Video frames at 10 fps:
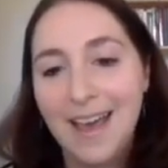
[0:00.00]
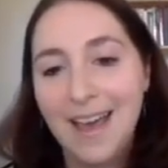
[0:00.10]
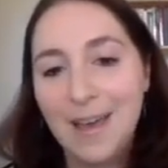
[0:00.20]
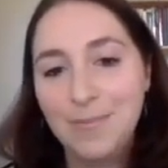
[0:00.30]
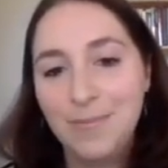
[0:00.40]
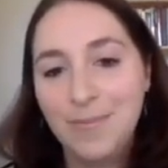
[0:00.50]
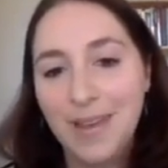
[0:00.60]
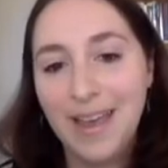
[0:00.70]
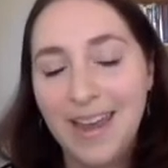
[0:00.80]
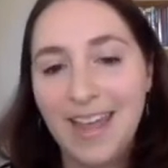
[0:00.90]
Um,
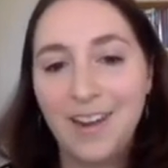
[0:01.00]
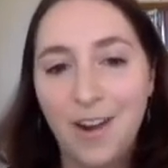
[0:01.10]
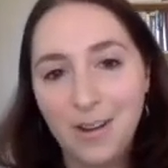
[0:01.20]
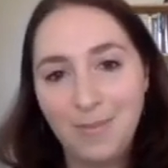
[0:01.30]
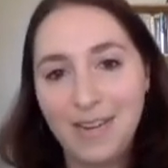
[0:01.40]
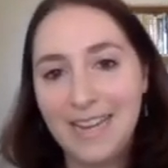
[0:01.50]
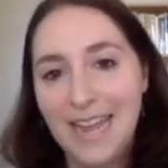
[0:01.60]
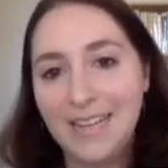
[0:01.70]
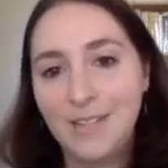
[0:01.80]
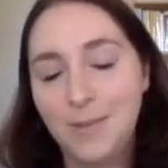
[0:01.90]
and I had already been
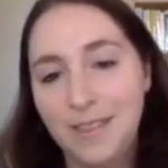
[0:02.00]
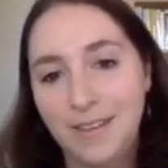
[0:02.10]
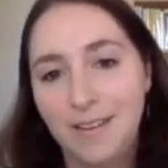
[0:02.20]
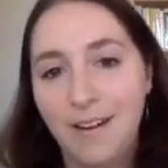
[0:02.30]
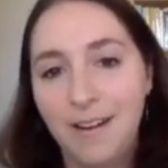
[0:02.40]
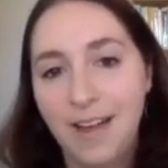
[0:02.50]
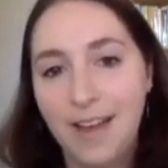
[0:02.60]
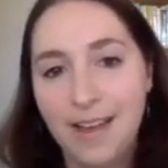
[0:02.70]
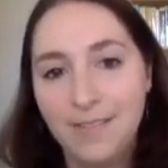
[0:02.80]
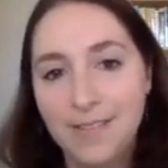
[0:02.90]
engaged with the
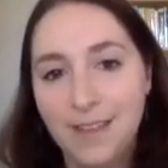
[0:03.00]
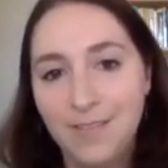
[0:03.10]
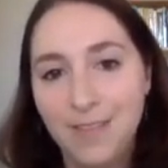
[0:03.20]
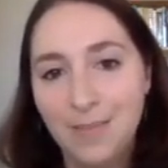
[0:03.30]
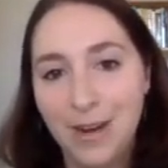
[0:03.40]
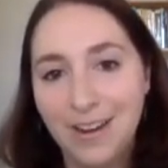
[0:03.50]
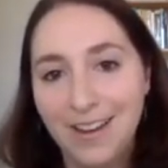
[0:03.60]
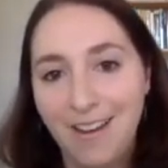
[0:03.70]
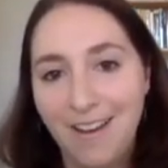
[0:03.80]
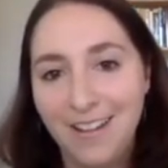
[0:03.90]
archives of the
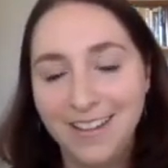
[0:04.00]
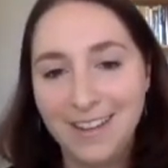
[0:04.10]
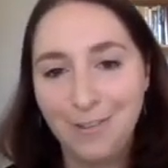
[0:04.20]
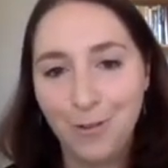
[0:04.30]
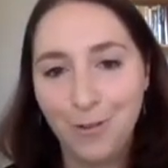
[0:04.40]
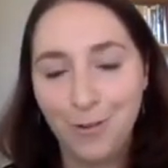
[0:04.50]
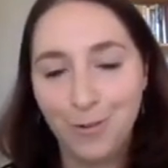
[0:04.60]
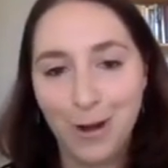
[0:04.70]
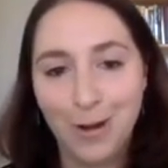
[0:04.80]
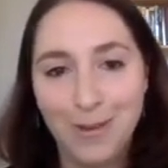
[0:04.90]
American Colony Photo
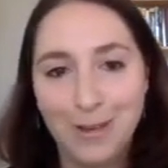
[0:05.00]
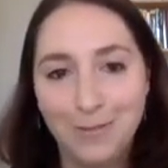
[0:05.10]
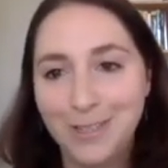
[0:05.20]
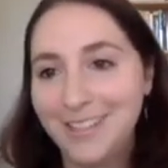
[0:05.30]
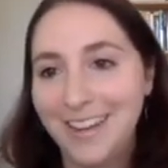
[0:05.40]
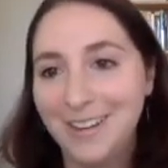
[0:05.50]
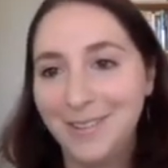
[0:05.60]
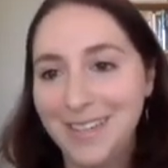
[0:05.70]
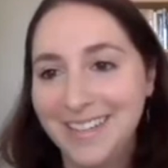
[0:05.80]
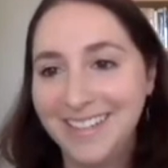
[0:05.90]
Department, which I know
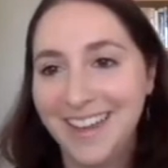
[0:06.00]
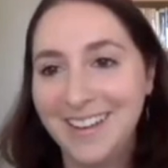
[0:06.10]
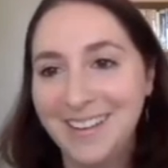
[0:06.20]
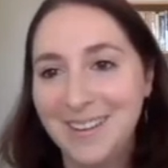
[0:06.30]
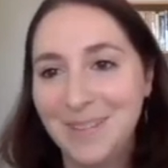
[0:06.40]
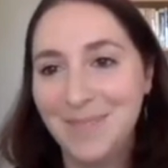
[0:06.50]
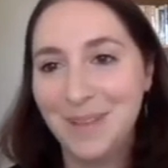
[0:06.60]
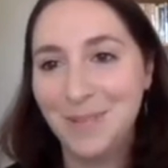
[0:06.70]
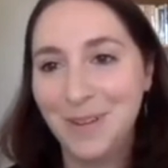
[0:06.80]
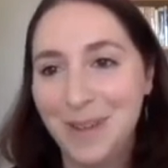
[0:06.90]
we can talk
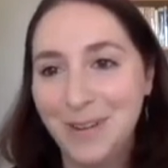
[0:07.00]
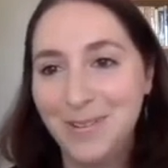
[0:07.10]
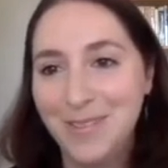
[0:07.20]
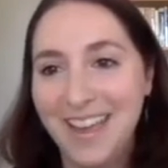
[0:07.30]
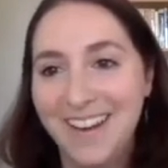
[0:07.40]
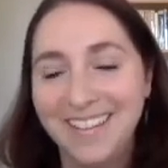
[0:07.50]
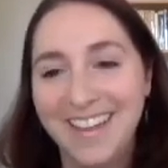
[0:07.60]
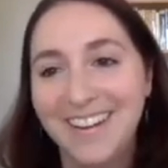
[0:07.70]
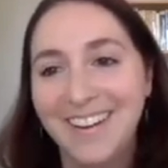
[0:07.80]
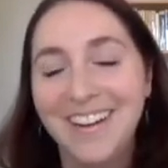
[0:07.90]
about more about who they are
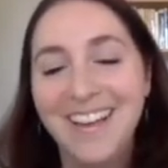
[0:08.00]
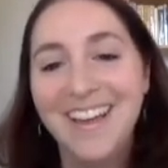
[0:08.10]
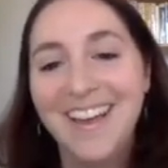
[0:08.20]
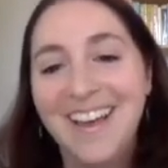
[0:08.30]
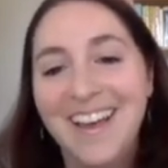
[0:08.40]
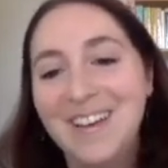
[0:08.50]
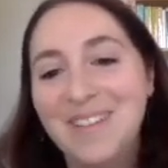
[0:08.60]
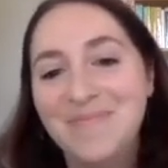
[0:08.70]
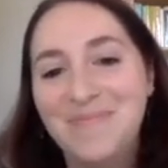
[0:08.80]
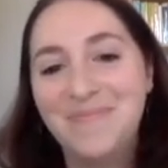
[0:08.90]
later.
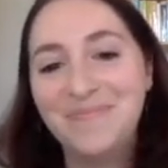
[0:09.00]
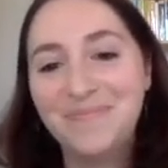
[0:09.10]
Yeah. Um,